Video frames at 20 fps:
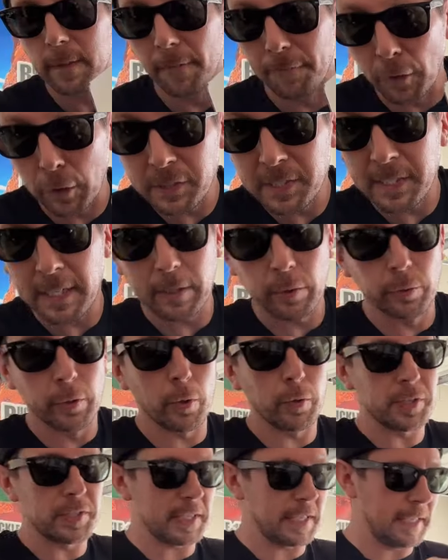The first thing you'll
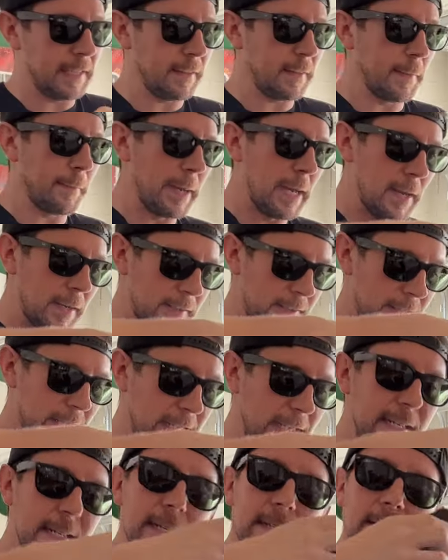notice in the box
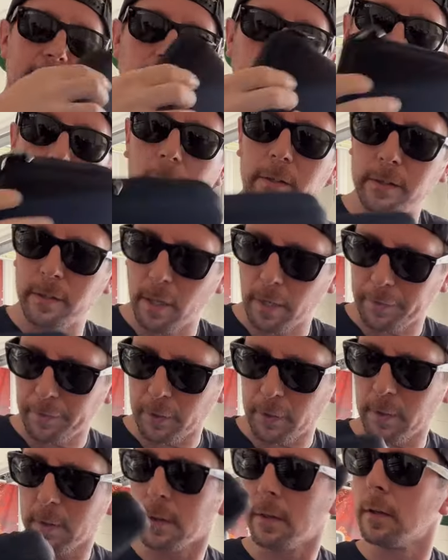is
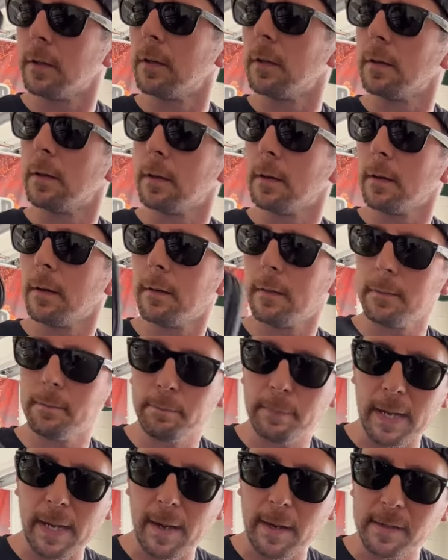another
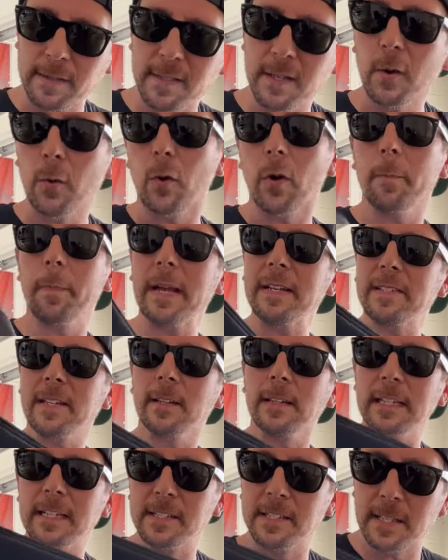box, or
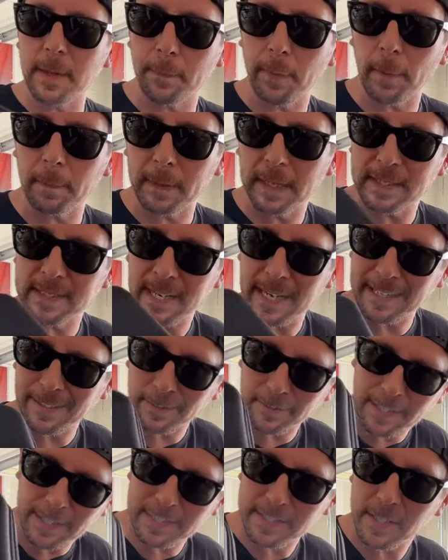basically a zip-up
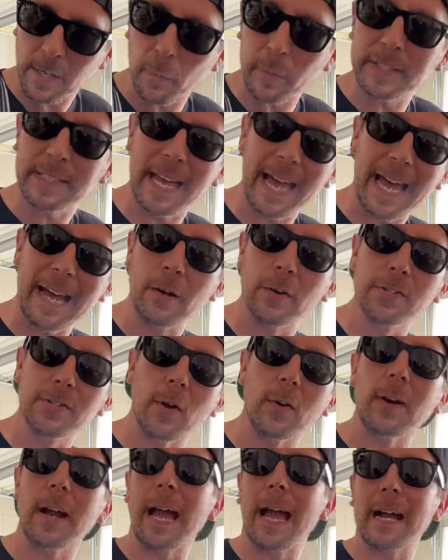container that is going to house
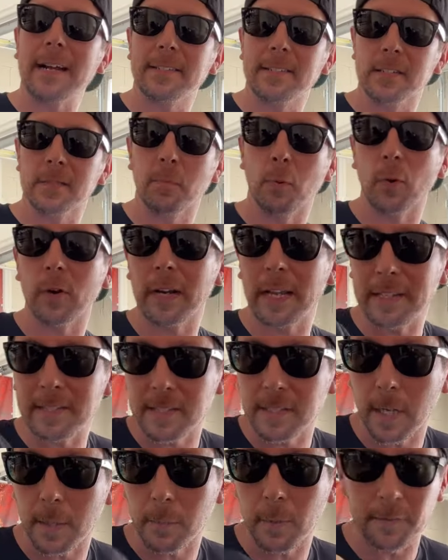our AccessPort and
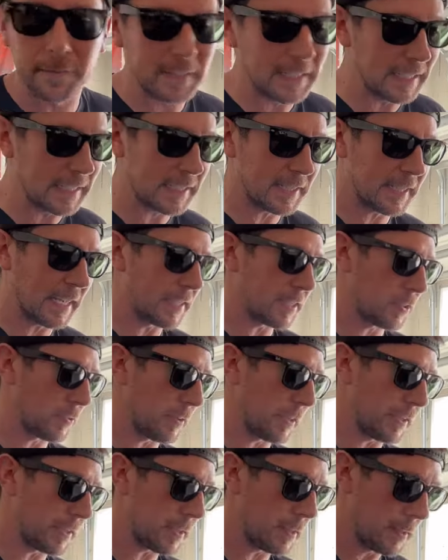some of the
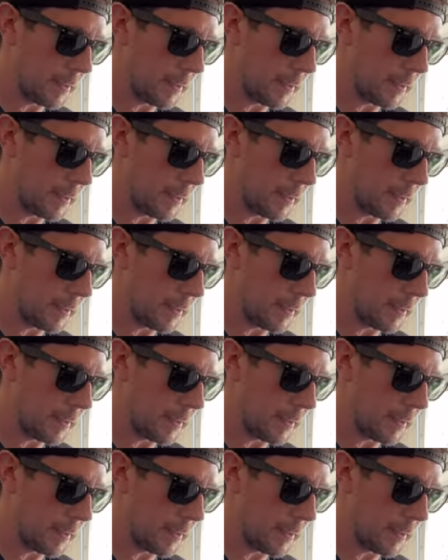accessories.